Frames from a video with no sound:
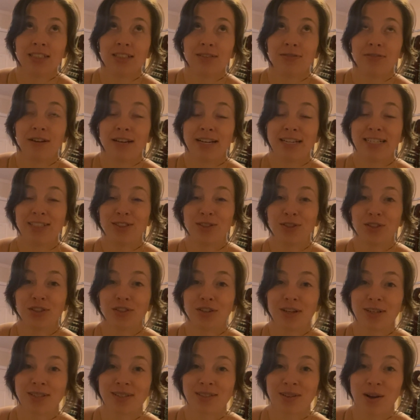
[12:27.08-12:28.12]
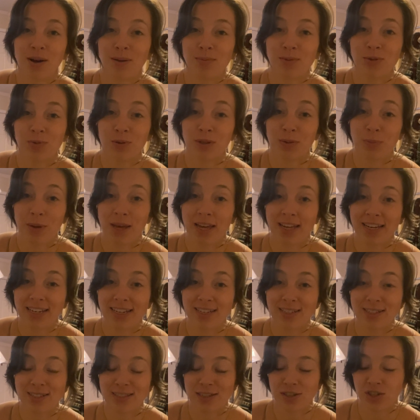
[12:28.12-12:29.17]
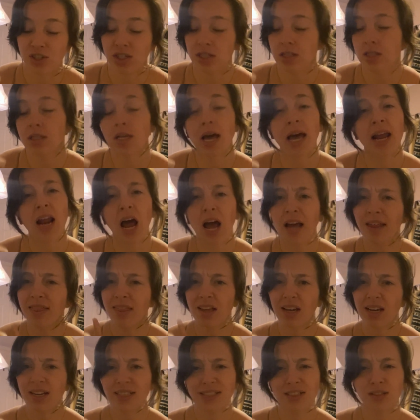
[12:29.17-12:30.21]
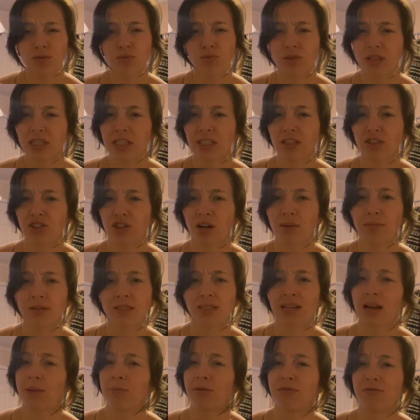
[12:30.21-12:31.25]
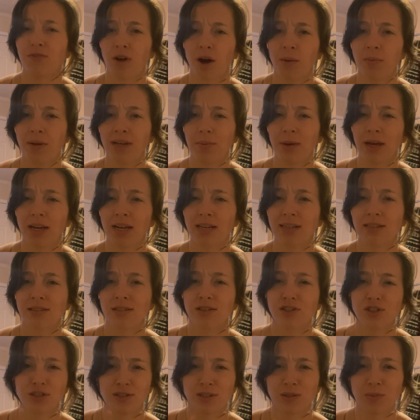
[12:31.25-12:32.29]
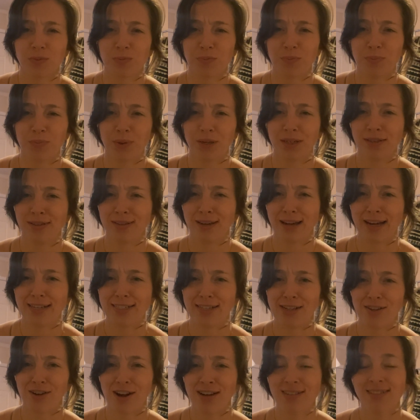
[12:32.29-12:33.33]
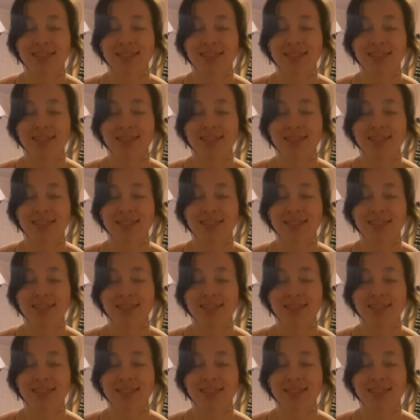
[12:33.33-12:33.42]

a financial stress comes with panic decisions. And I think I did a really good job this time of not making panic decisions, but I digress. I